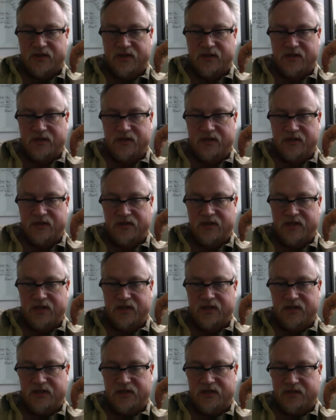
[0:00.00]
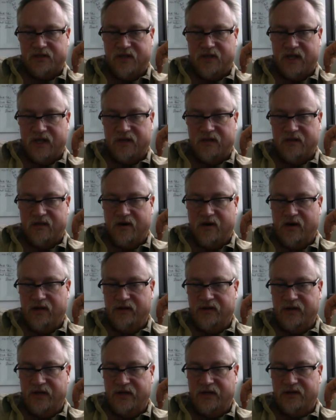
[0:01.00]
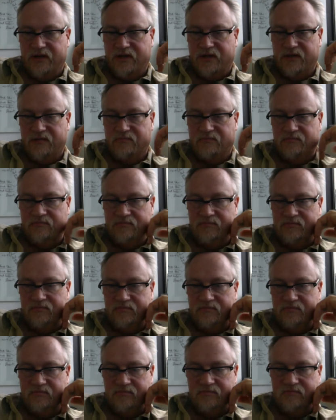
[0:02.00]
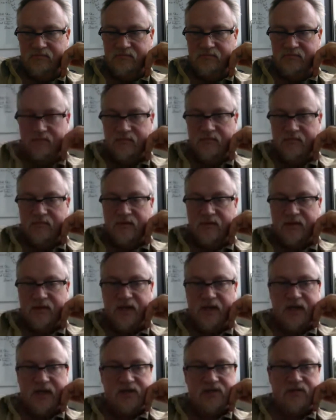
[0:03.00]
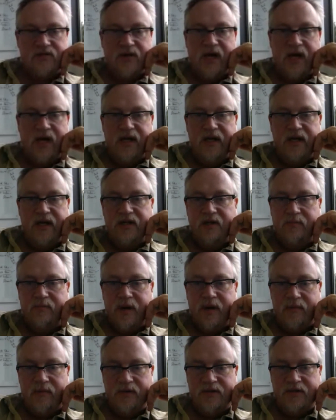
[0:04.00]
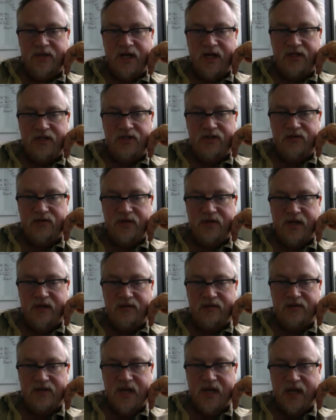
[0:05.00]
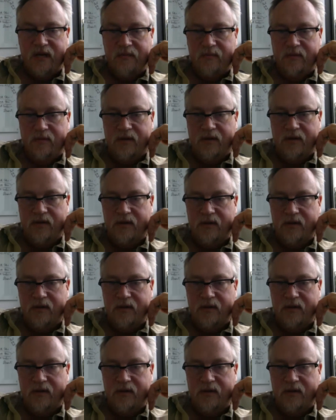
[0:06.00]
you see it's got all these things, right? And then it probably changed to another table.